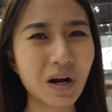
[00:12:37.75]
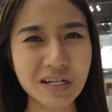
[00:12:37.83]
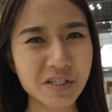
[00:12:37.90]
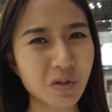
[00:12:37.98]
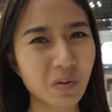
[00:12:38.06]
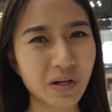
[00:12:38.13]

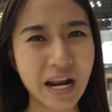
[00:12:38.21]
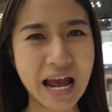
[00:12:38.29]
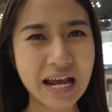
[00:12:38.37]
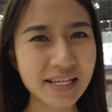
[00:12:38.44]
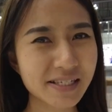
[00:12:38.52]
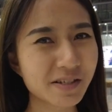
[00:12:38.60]
are so
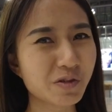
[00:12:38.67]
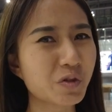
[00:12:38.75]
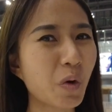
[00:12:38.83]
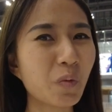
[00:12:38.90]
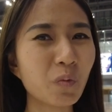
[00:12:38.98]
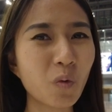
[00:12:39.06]
nice,
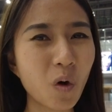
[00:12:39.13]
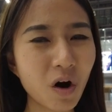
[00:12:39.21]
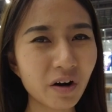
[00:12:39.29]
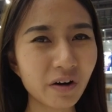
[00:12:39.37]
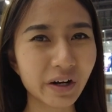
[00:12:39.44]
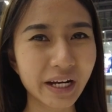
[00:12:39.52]
don't
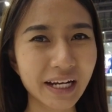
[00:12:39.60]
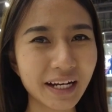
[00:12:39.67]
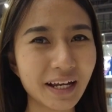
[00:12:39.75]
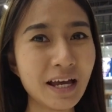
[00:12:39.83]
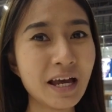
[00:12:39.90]
worry.